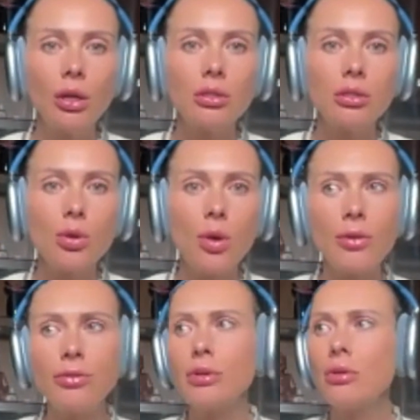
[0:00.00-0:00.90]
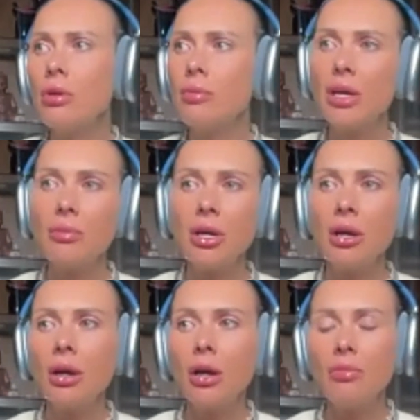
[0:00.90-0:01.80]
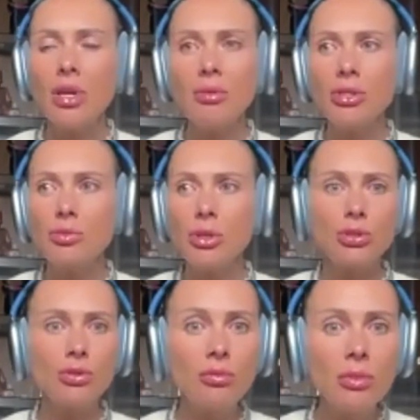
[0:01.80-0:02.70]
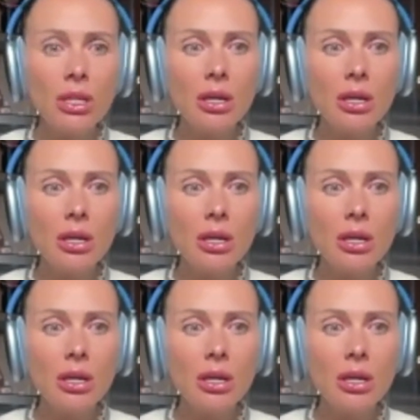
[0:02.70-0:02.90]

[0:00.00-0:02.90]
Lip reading: So I think, oh, maybe it's because of me.